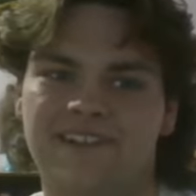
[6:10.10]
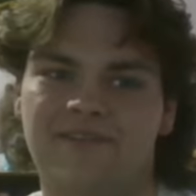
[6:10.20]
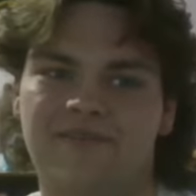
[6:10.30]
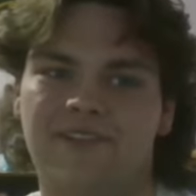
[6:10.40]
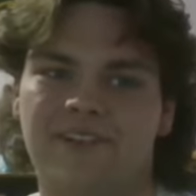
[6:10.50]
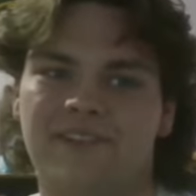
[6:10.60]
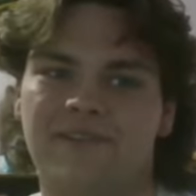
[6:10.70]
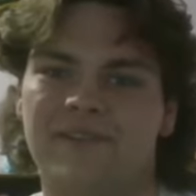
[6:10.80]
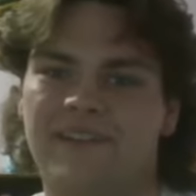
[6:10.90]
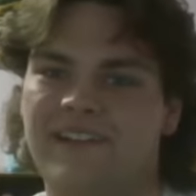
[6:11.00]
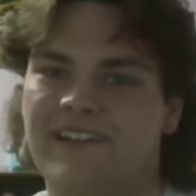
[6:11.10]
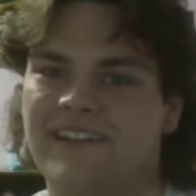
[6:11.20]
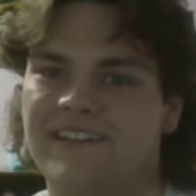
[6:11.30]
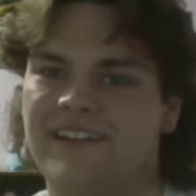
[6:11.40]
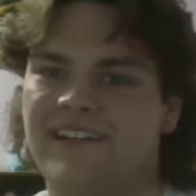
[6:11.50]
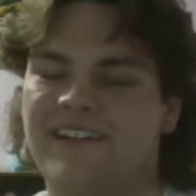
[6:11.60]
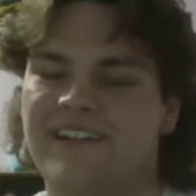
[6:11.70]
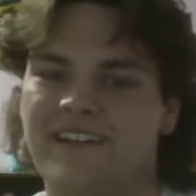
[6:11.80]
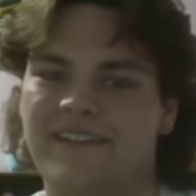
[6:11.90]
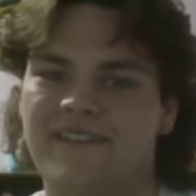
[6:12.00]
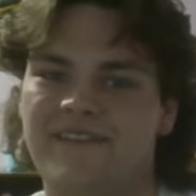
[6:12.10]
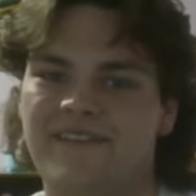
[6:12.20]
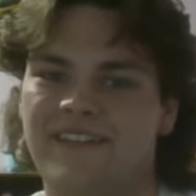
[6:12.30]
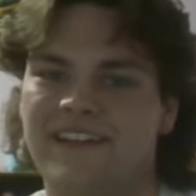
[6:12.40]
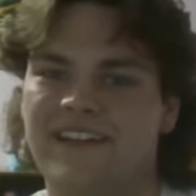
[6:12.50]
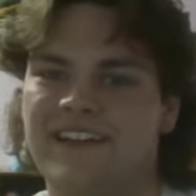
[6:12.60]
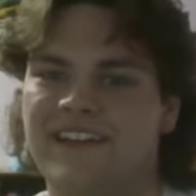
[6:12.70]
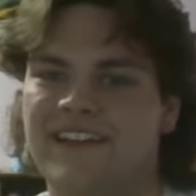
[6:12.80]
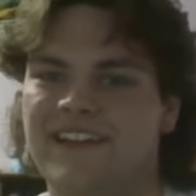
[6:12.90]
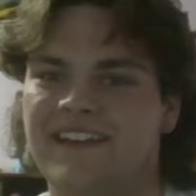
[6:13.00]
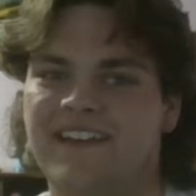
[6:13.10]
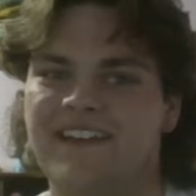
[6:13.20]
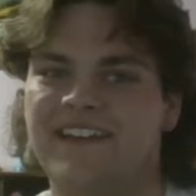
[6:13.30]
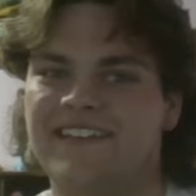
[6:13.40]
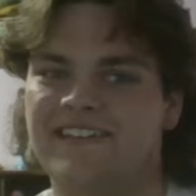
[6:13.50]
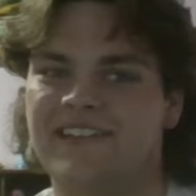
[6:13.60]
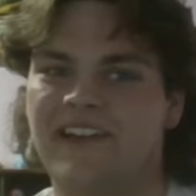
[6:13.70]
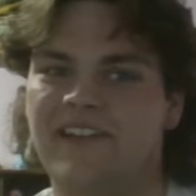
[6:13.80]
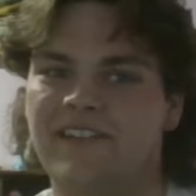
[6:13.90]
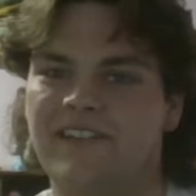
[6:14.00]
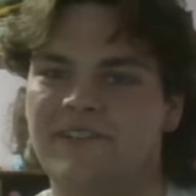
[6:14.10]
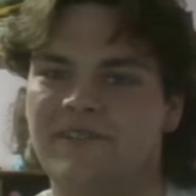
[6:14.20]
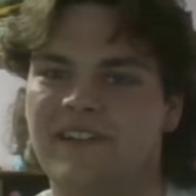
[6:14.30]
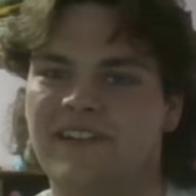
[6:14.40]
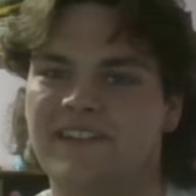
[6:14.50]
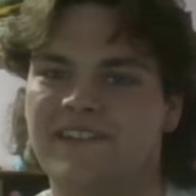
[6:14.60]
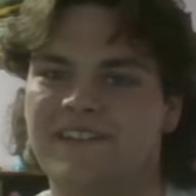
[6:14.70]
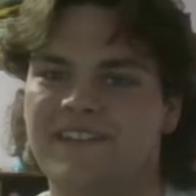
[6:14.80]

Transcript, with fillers: What are you thinking of this guy? Hell to the no. His style is horrendous.